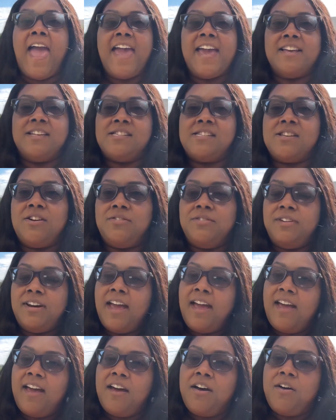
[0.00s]
And so
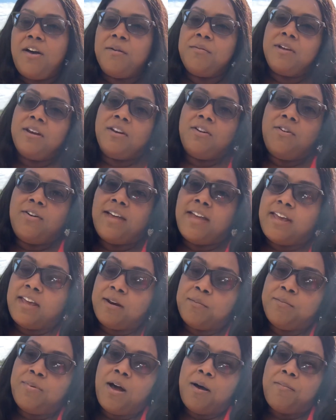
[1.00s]
now I'm gonna go
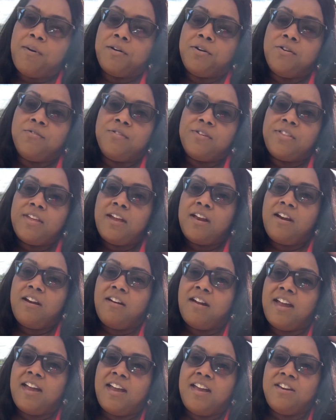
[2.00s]
ahead and pop on over
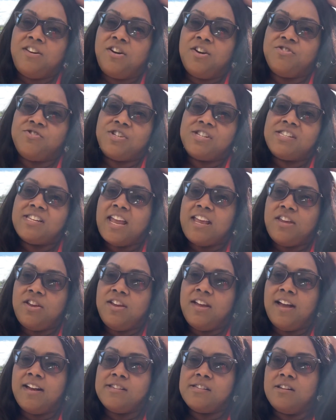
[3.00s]
there and, you know, just take
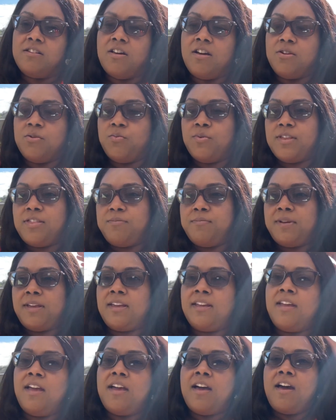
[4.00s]
you guys along with
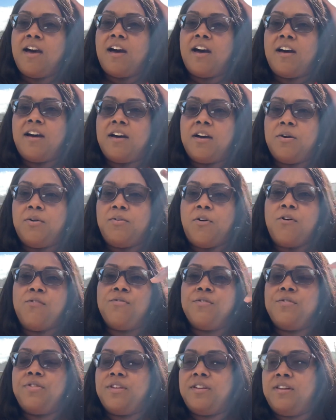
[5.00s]
me. Uh,
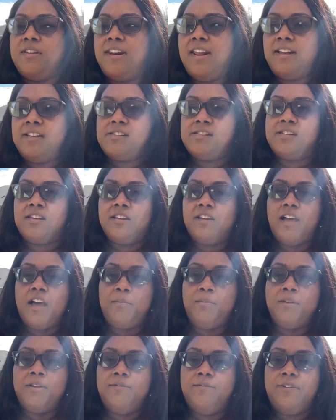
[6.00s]
over the next
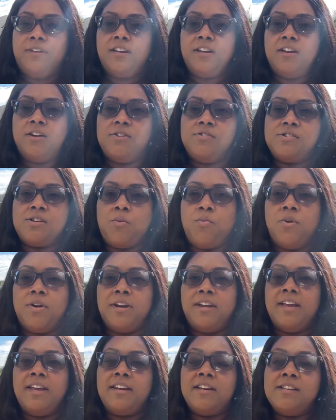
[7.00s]
couple of videos, I
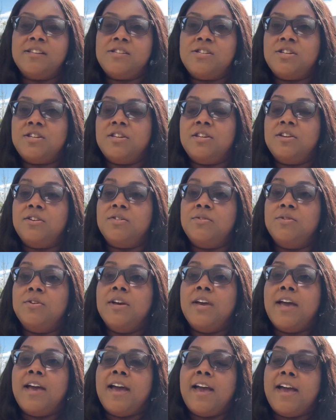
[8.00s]
wanna get into you
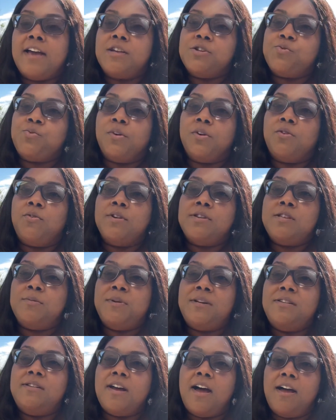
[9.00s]
as we're going to
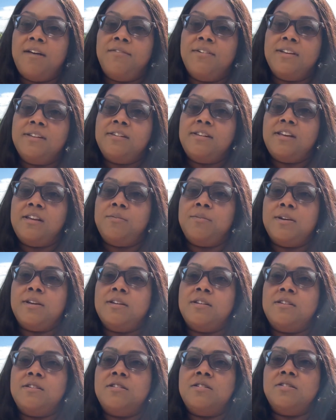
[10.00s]
be diving deep
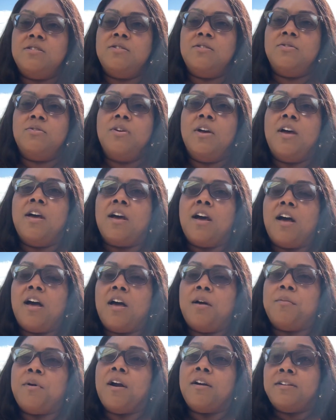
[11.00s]
into
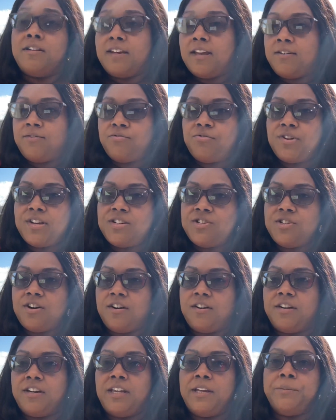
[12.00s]
um, our debt-free
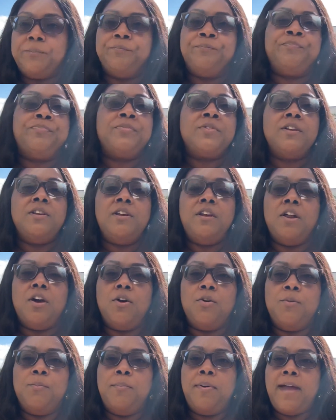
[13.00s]
journey, you
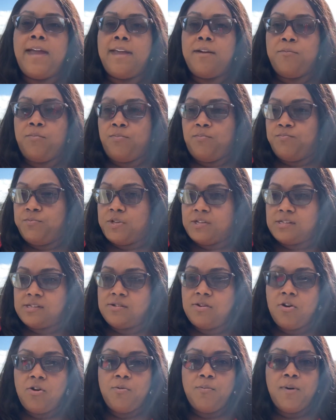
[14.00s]
know, pay, the
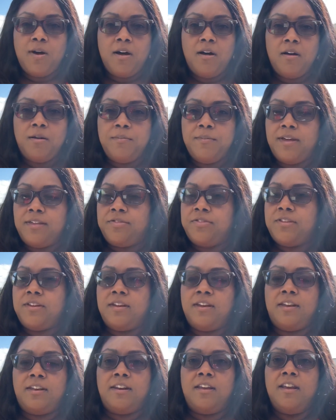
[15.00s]
snowball
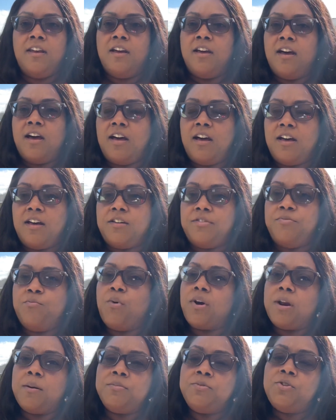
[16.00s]
method, uh,
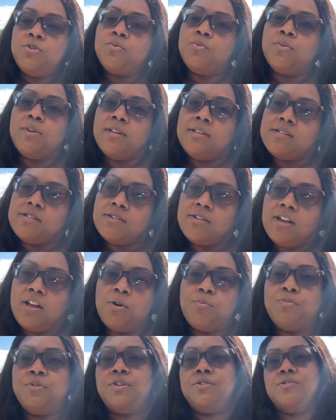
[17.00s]
what I'm doing to
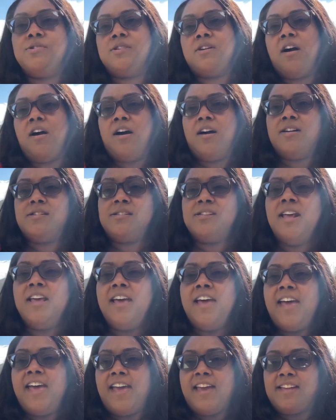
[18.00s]
help reduce costs,
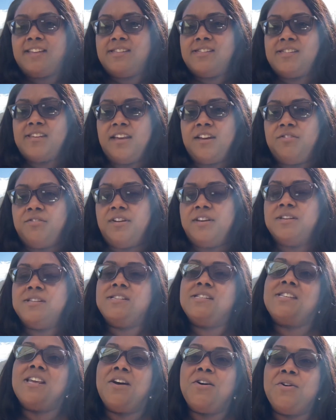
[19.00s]
et cetera.
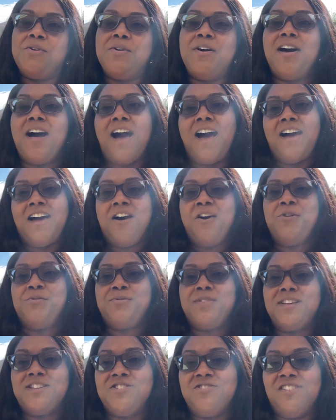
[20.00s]
So I
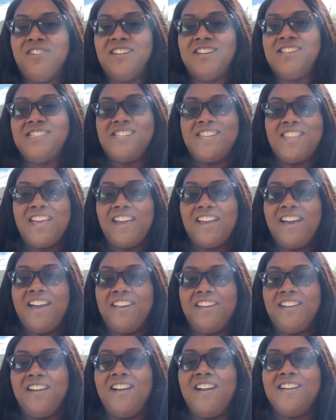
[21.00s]
hope that you're into that
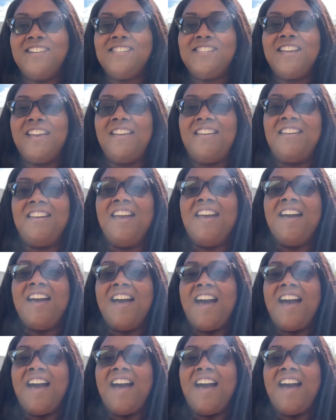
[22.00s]
kind of content.